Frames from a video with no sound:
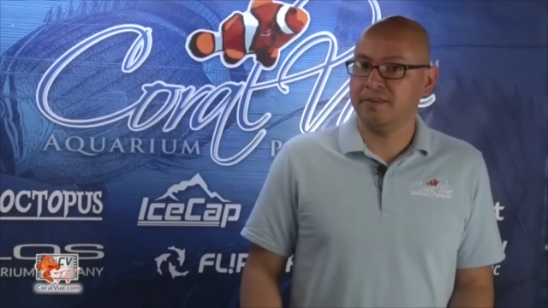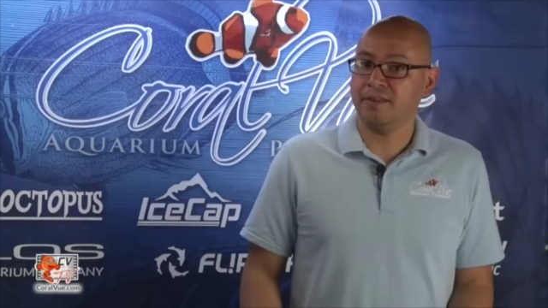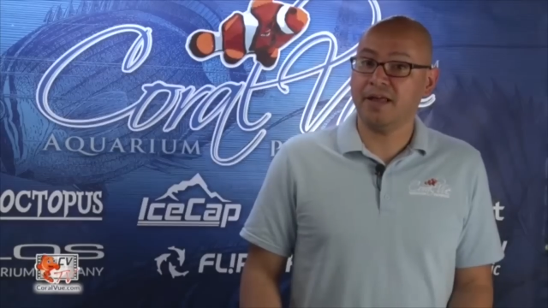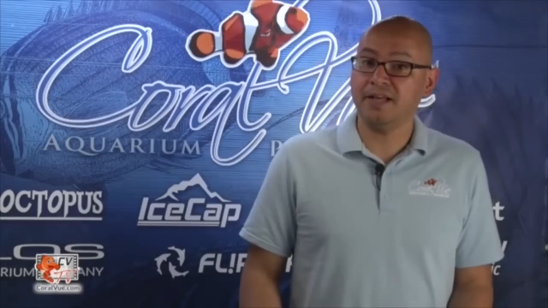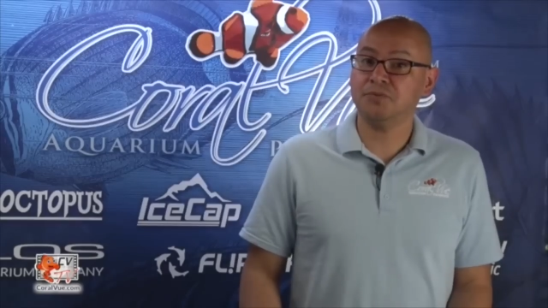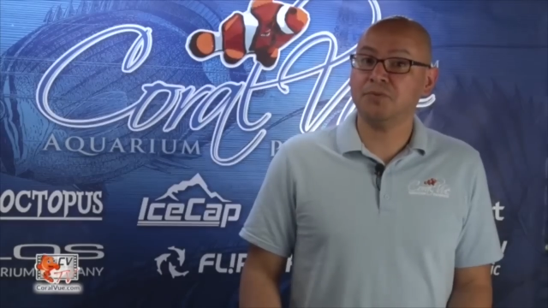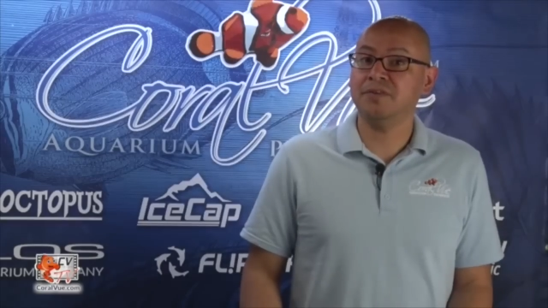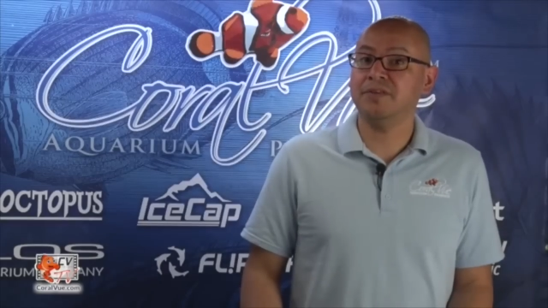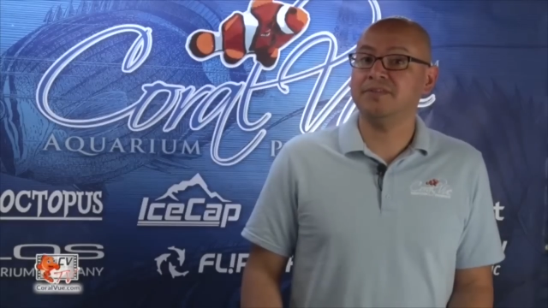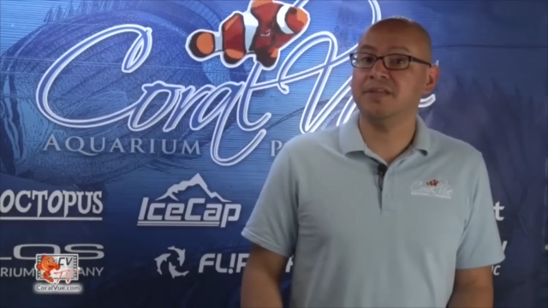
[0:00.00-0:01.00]
The lights
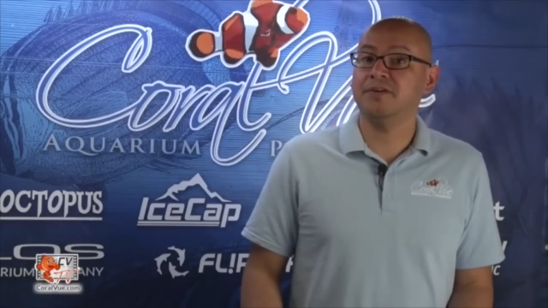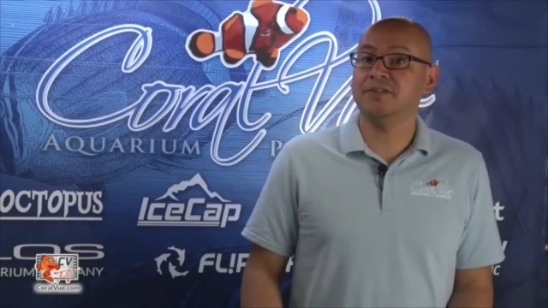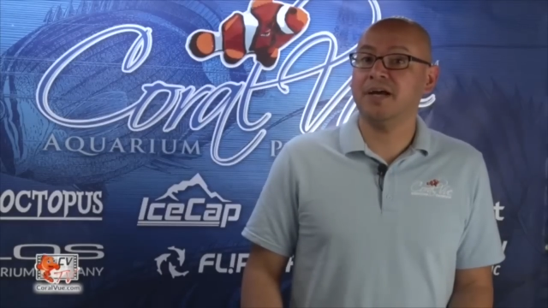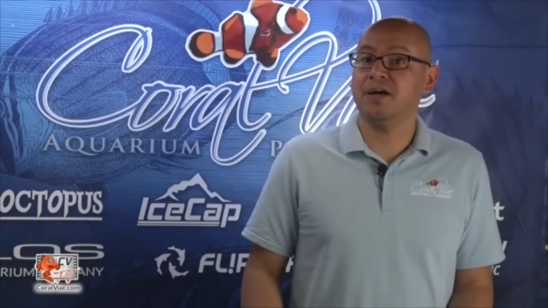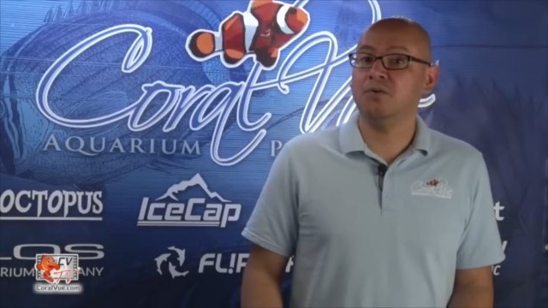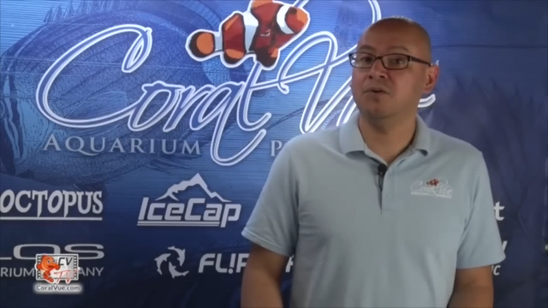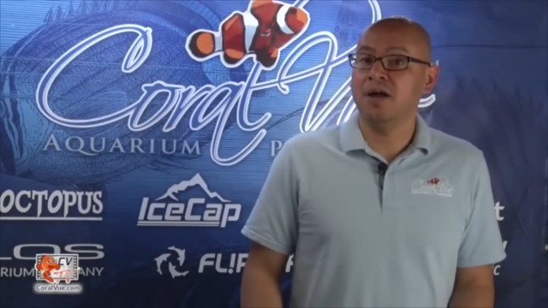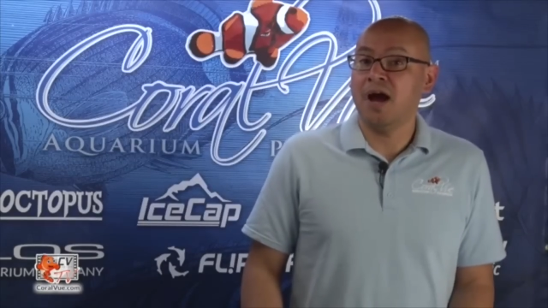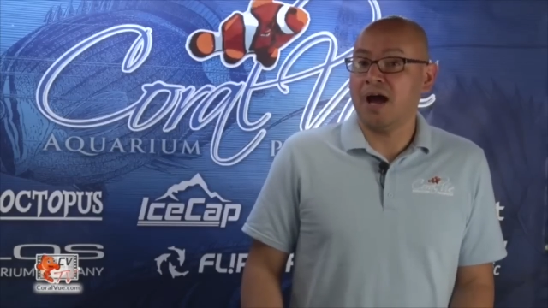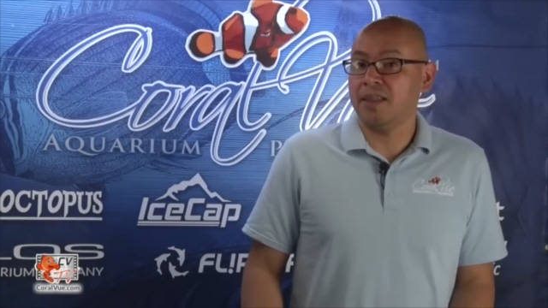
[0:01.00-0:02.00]
around the center dial
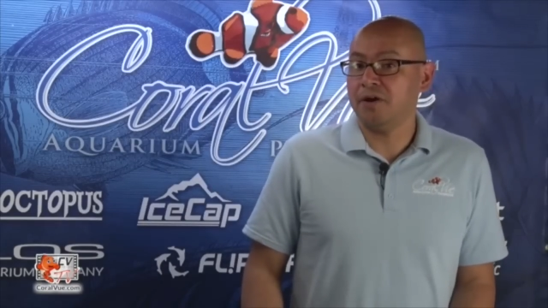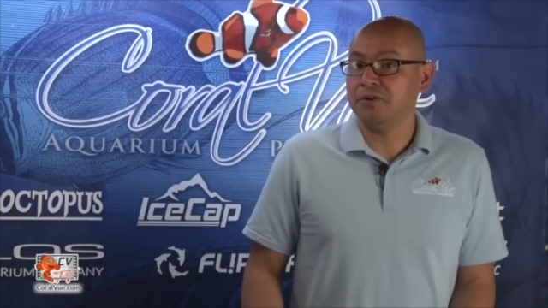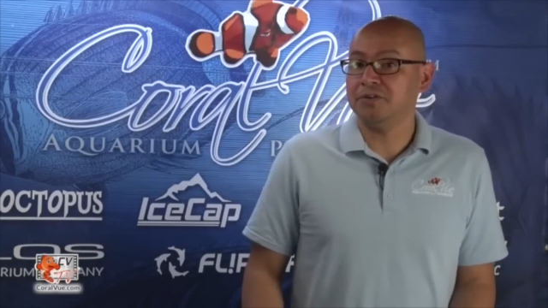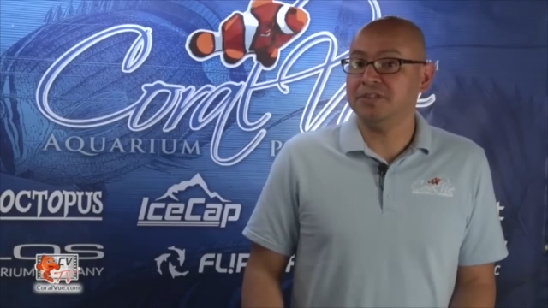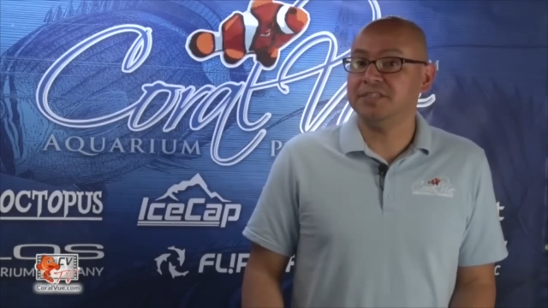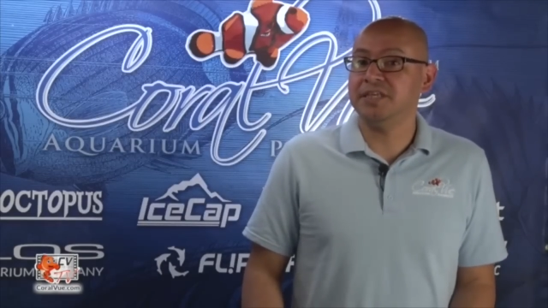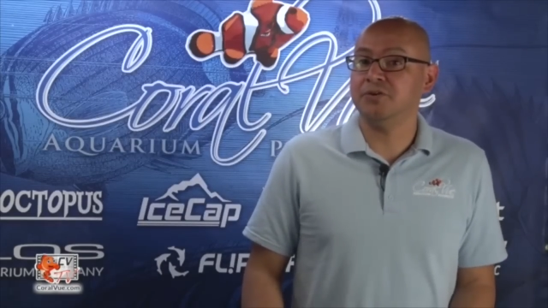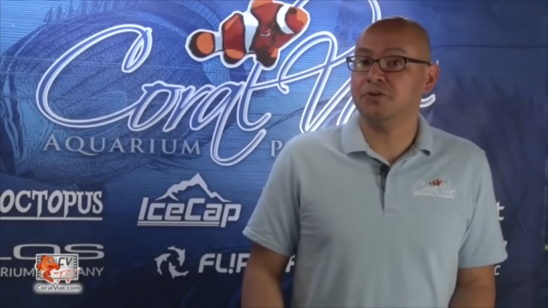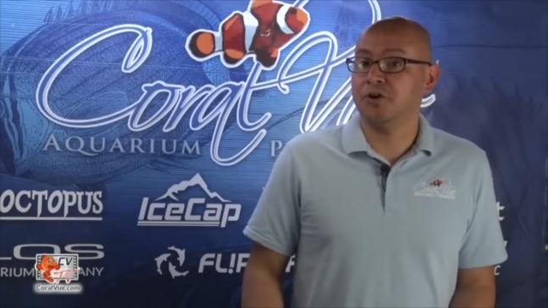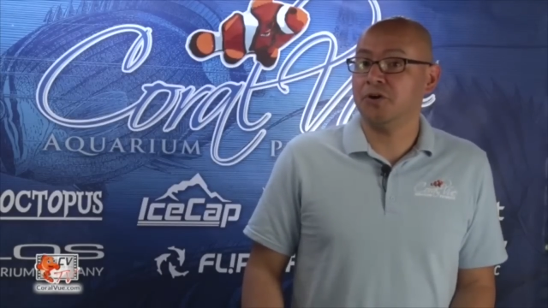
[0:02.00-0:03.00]
allow you to see
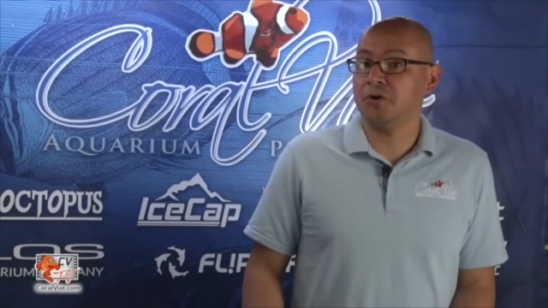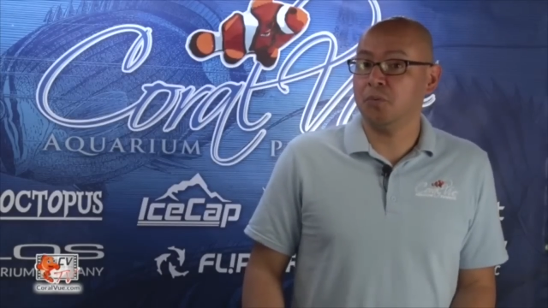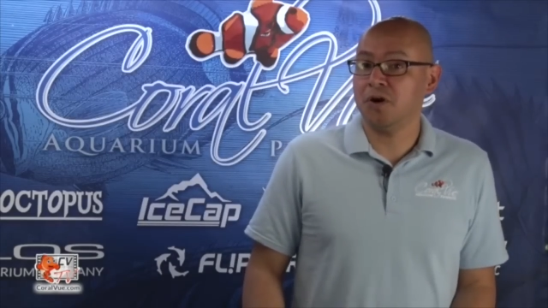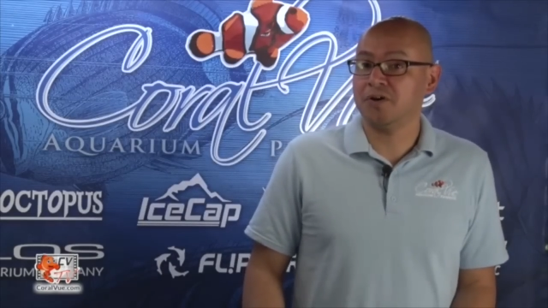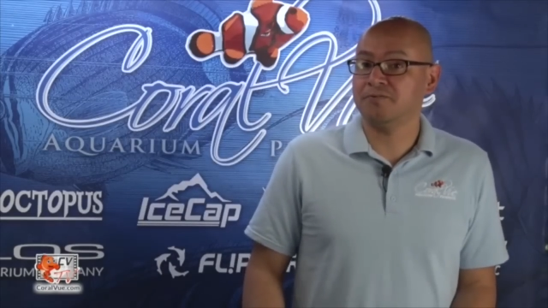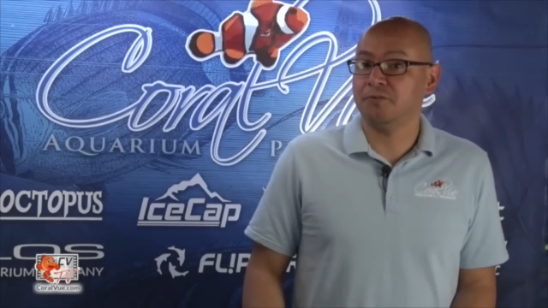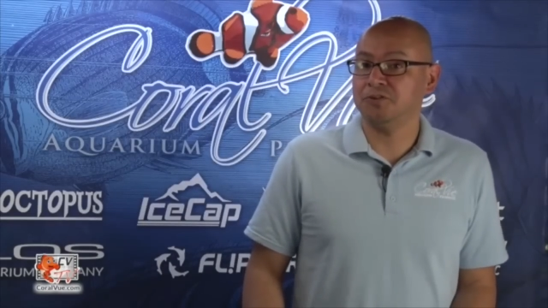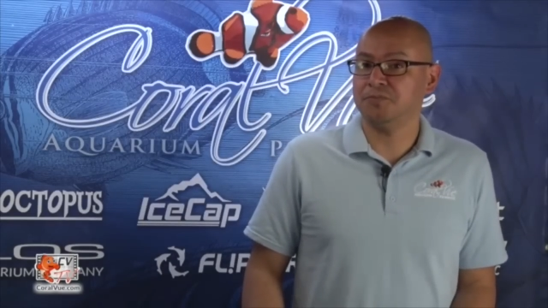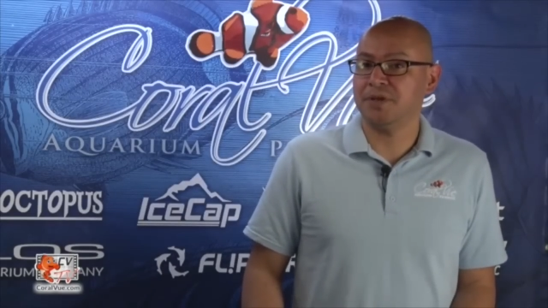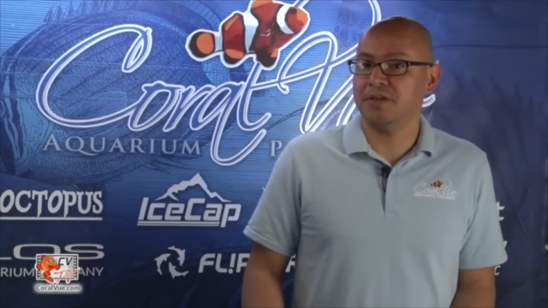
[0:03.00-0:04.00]
your current water flow
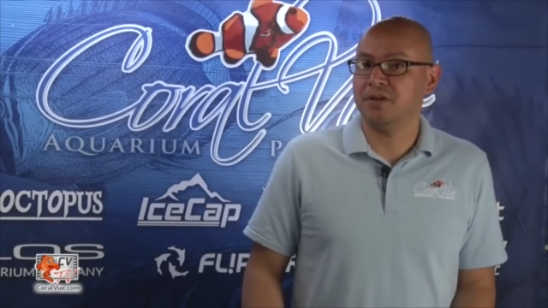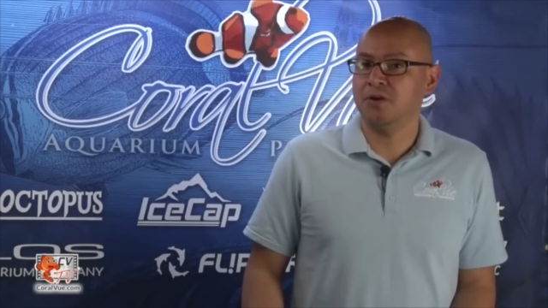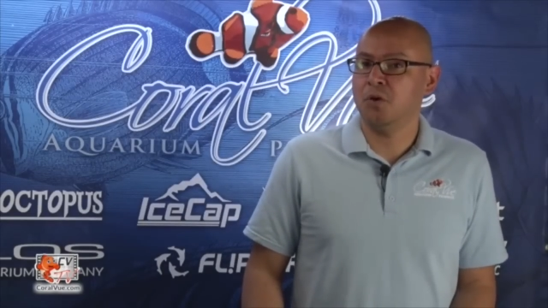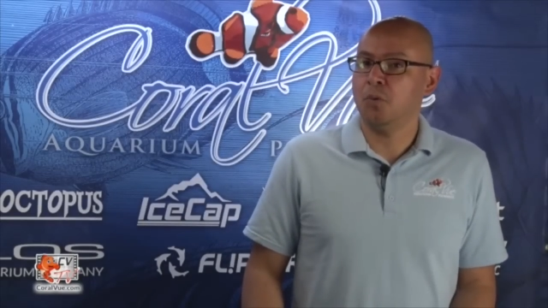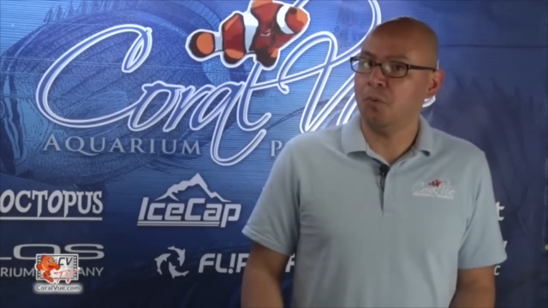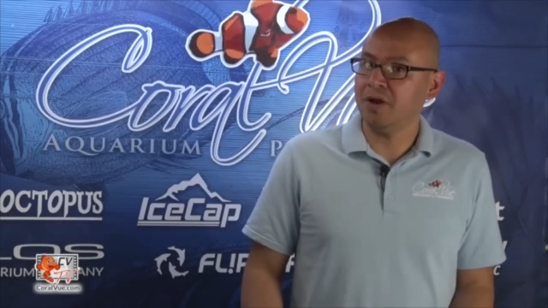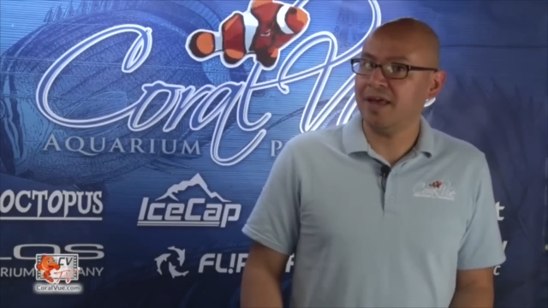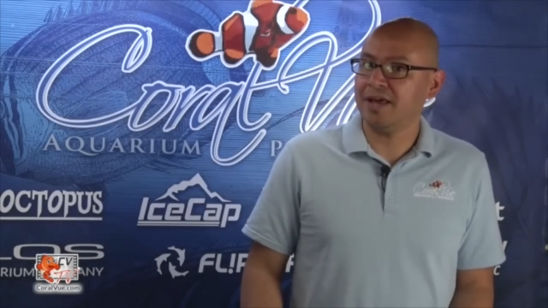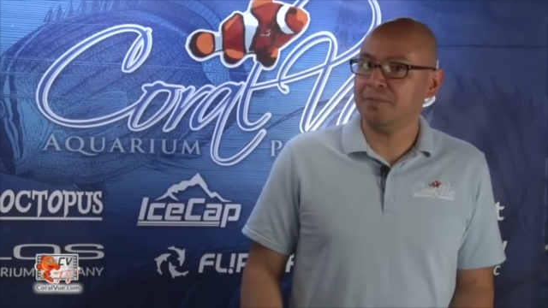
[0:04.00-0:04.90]
speed. 1 light